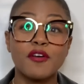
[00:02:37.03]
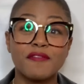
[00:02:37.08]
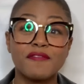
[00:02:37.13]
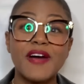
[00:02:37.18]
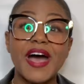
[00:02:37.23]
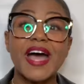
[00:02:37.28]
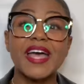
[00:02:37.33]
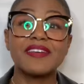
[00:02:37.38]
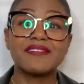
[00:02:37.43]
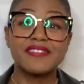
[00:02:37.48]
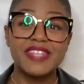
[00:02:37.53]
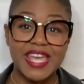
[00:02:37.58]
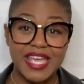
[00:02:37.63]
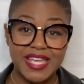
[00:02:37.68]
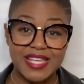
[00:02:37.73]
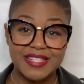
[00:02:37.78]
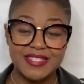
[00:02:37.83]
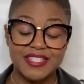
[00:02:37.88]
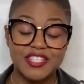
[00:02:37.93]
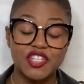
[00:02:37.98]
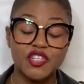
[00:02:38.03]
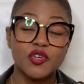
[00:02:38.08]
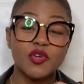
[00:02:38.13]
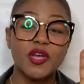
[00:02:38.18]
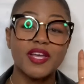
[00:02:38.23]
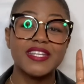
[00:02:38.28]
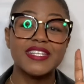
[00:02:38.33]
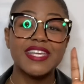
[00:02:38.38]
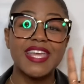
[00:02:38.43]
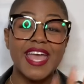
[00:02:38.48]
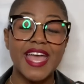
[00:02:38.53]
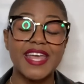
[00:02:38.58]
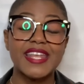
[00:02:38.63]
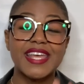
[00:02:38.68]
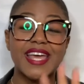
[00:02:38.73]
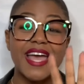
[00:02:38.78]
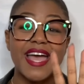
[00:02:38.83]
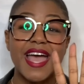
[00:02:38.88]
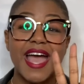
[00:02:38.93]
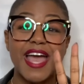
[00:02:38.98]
5 days. You're going to get